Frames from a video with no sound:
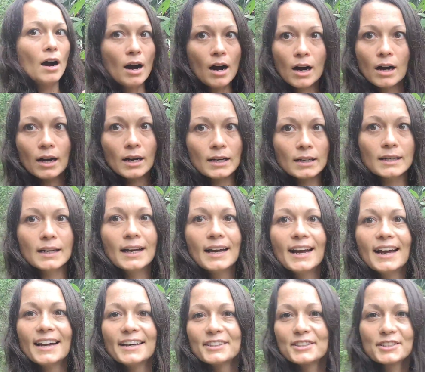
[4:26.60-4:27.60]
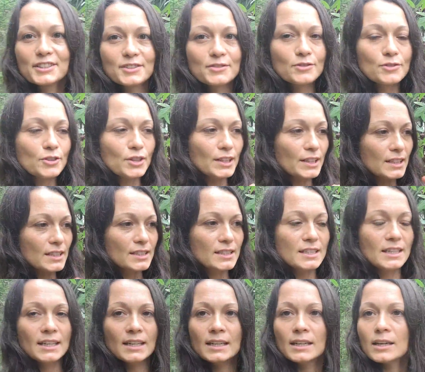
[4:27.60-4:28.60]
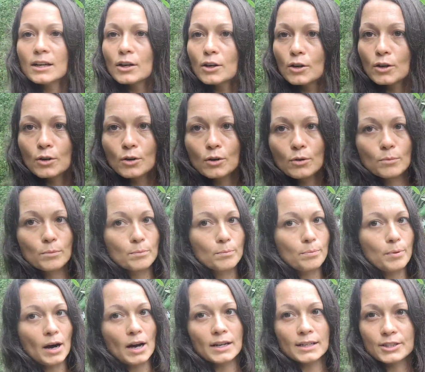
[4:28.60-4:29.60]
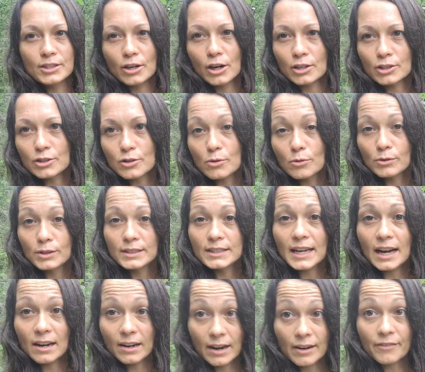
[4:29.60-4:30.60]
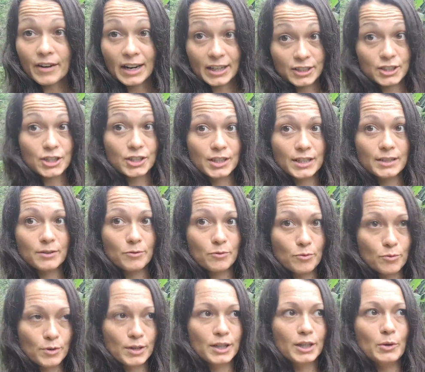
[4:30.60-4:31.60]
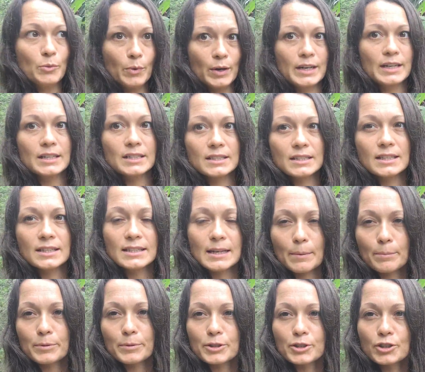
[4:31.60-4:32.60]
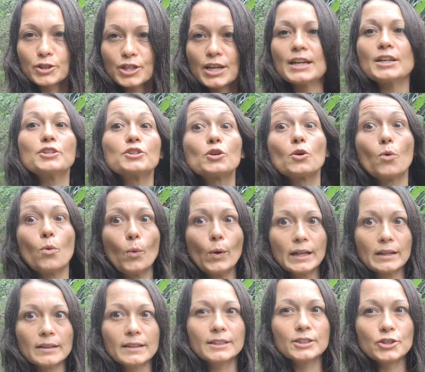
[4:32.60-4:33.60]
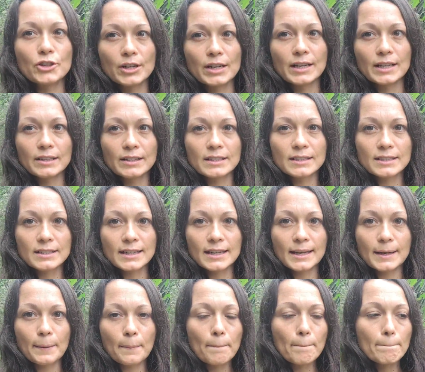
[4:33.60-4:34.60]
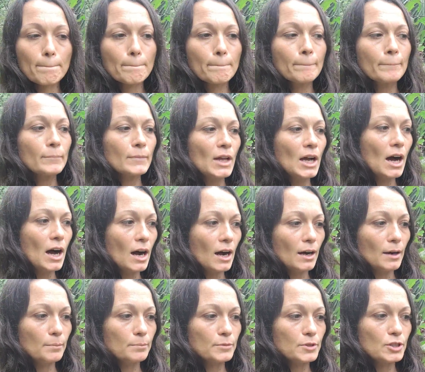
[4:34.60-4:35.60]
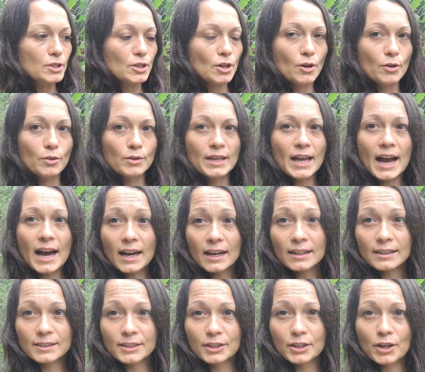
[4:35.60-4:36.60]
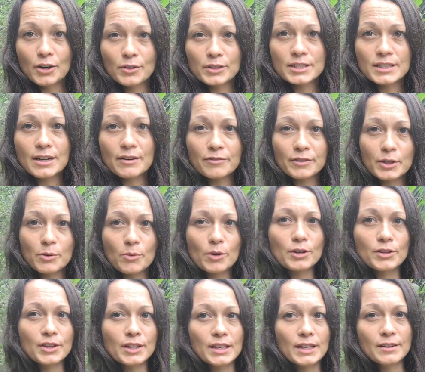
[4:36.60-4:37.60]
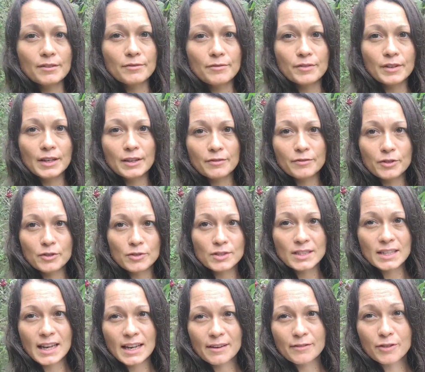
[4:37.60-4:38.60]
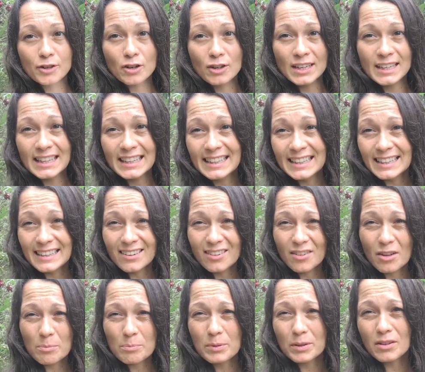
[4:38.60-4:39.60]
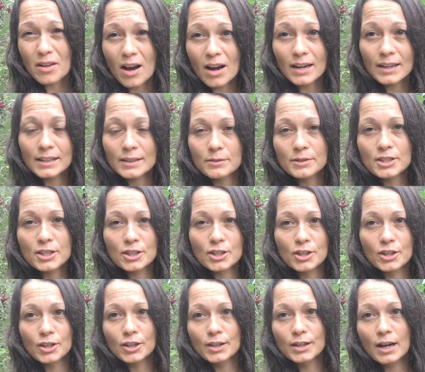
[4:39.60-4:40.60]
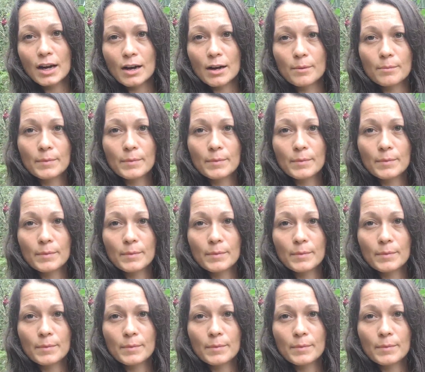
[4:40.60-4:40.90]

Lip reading: hot. Drink this tea, body starts cooling down. I've actually really witnessed the temperature change quickly drinking this tea. So yeah, it's definitely worth it if you're heated up a lot. It's a good